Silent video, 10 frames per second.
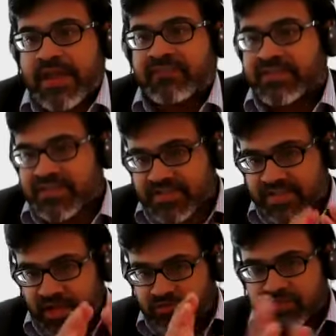And this
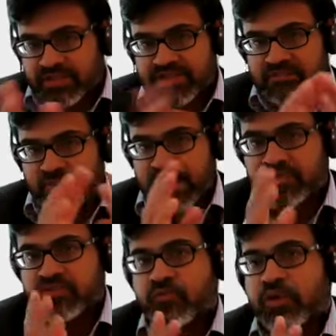is how the
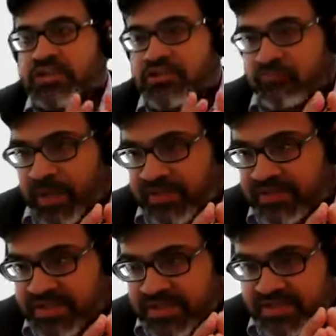debate on quality of
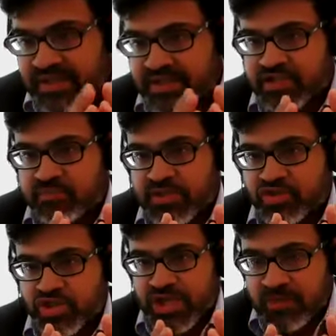patents has largely
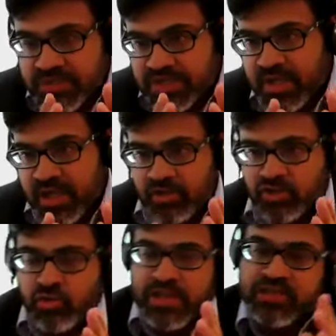been shaped,
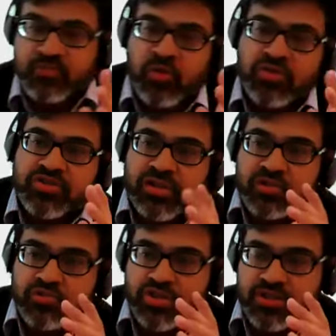to explore
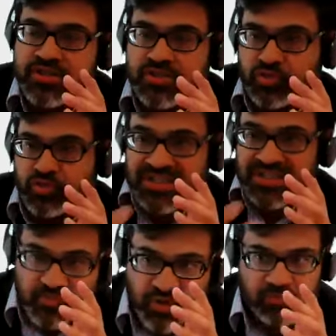solutions to
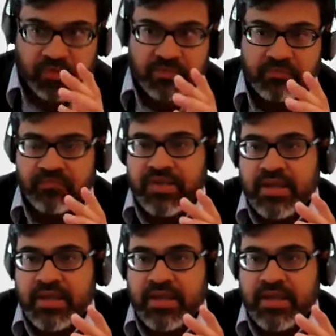this problem.